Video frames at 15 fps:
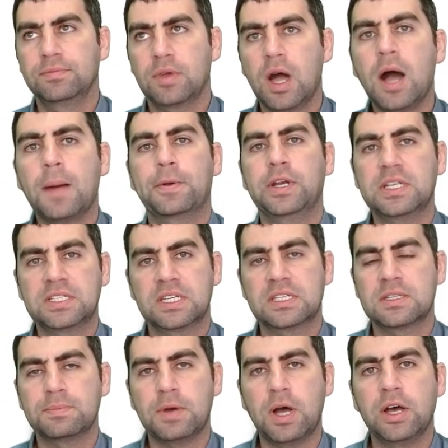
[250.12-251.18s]
operating
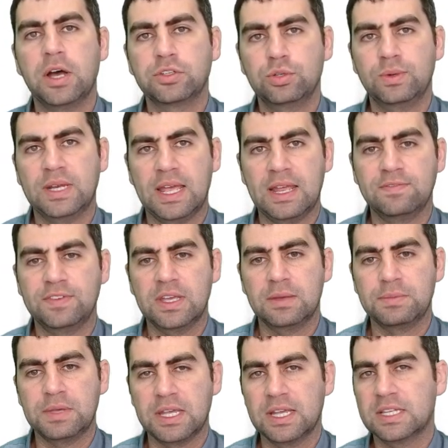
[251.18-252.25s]
system onto an
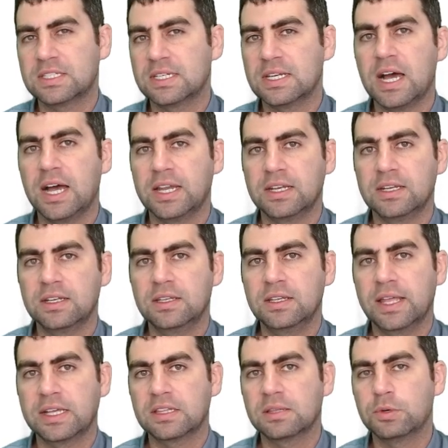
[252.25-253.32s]
NVMe. It's not
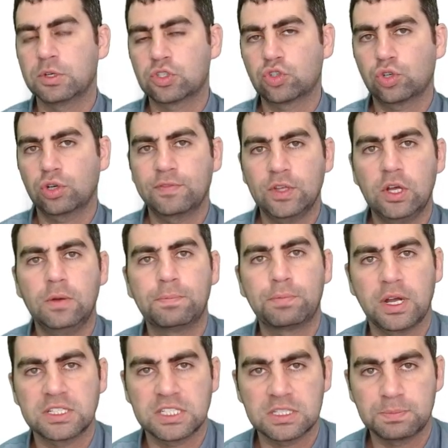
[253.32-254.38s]
like the most trivial
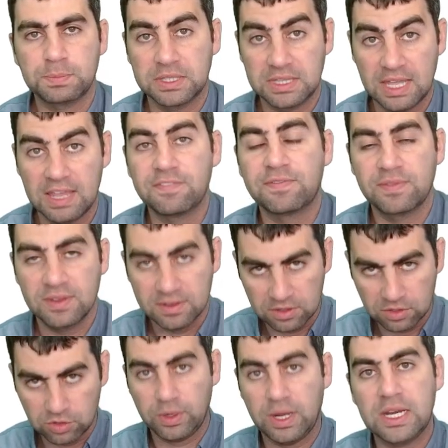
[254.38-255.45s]
process, but they've
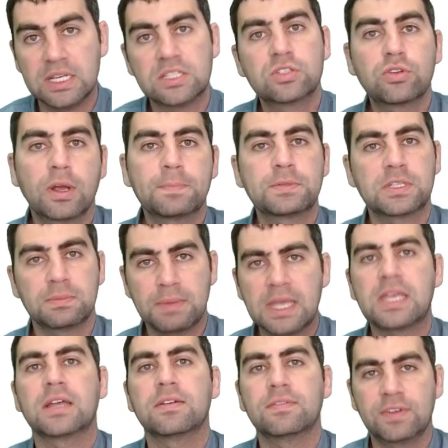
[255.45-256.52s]
created scripts to make
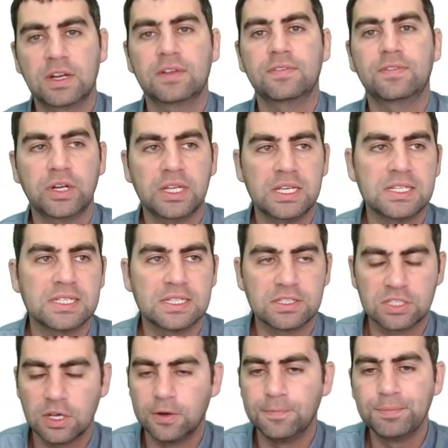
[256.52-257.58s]
it very, very easy.
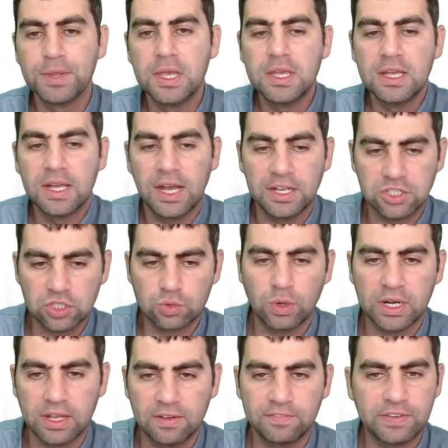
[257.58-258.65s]
So I just
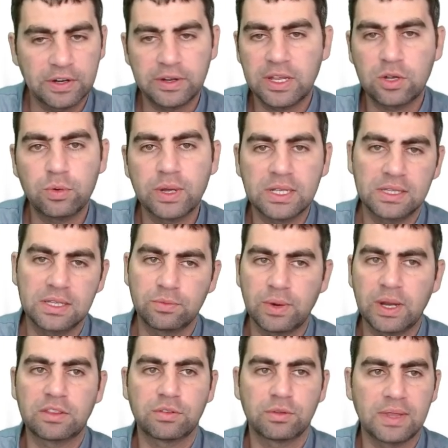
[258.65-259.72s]
want to very quickly
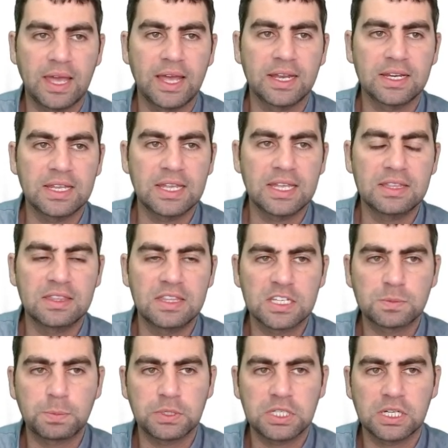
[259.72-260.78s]
run through that in this
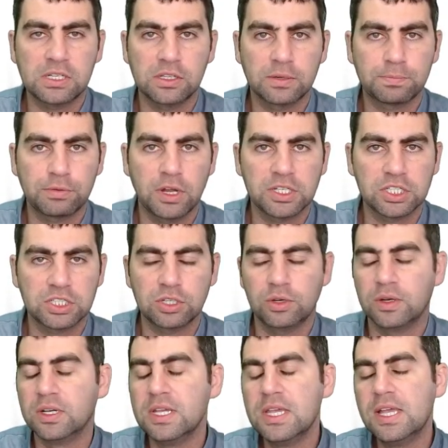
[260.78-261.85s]
particular project.
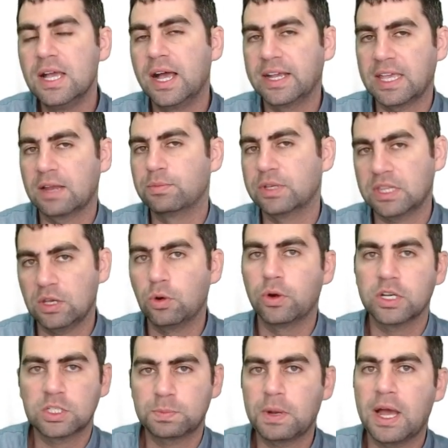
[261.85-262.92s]
So again, with the
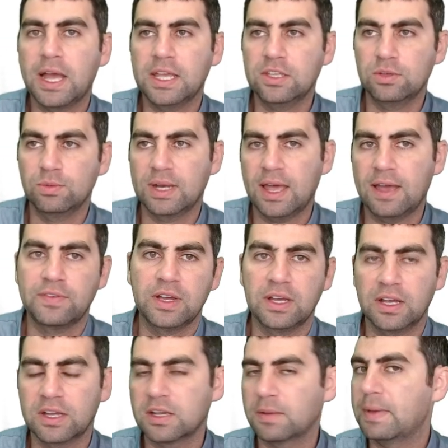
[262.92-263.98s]
Orange Pi, you would have a,
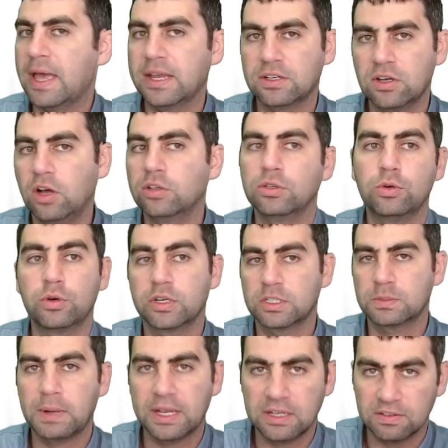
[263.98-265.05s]
a command called Orange
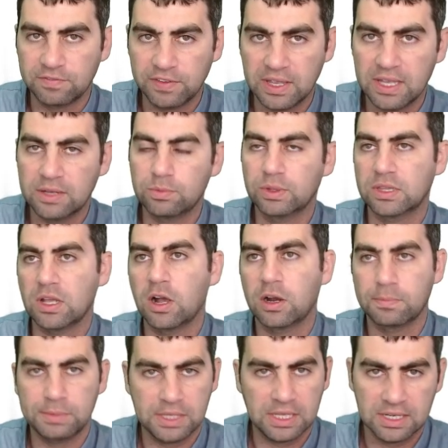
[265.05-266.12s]
Pi config. With
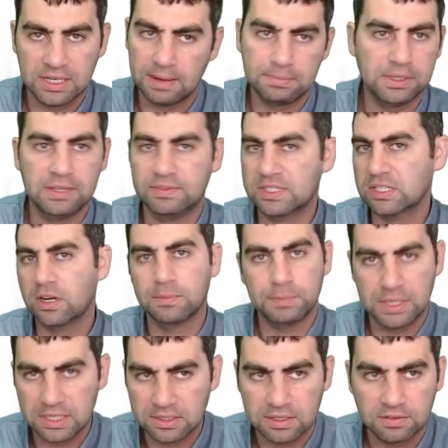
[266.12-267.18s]
Armbian, I believe it's
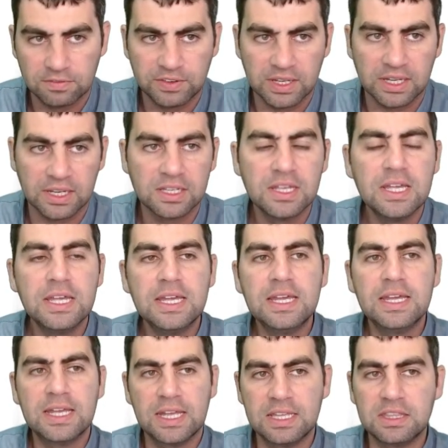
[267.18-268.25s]
Armbian config.
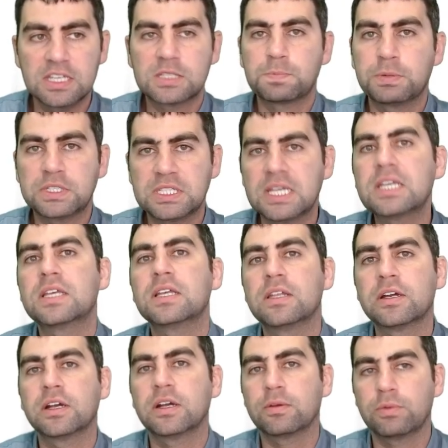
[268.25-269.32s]
In this
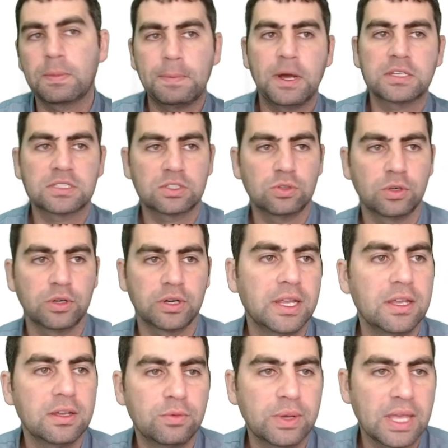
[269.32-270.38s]
particular
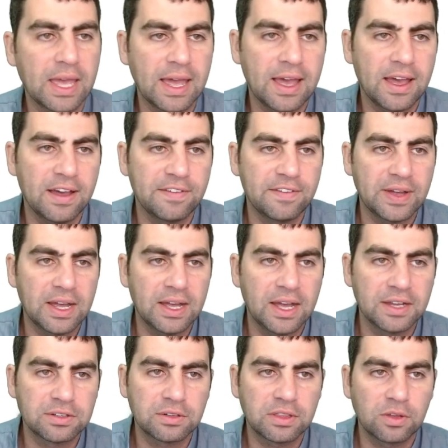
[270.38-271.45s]
repository, we have
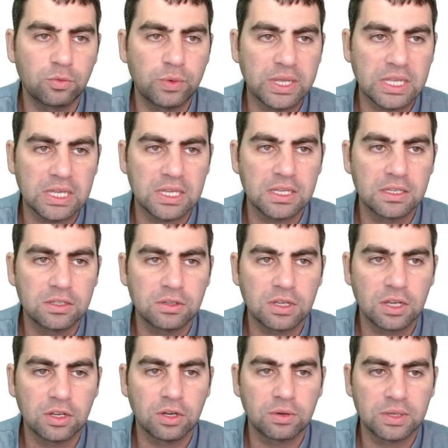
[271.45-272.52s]
under the wiki, you
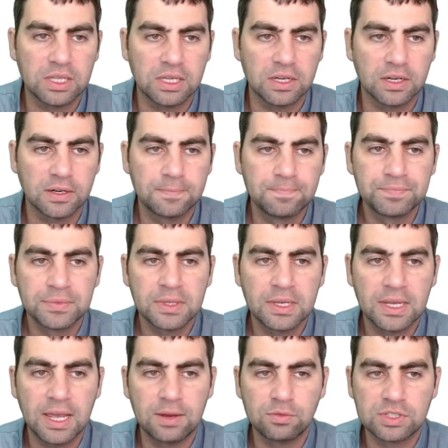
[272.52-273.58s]
can go here,
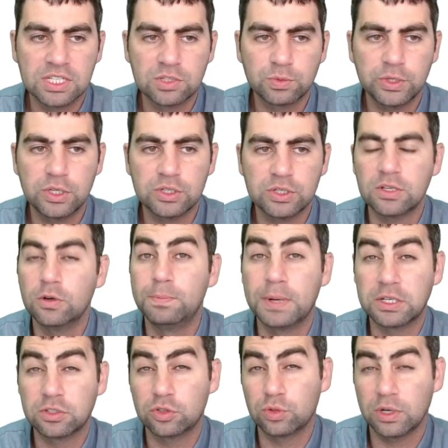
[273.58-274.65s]
and since we're using
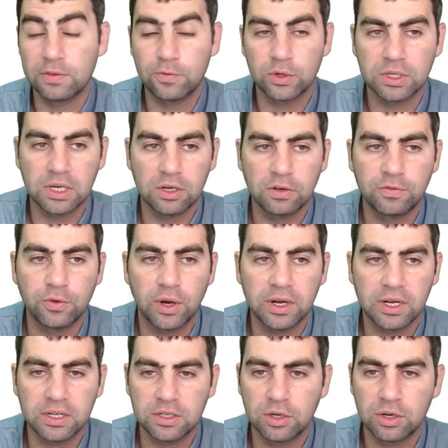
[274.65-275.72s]
Ubuntu 24.04, I'm
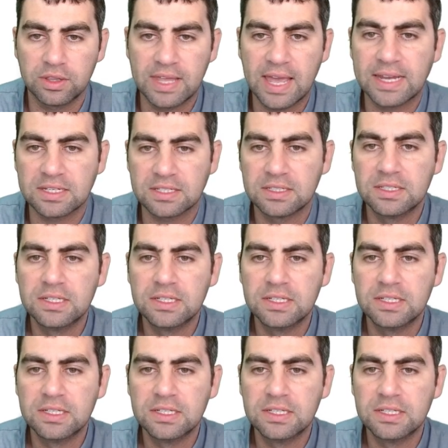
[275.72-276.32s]
going to go to that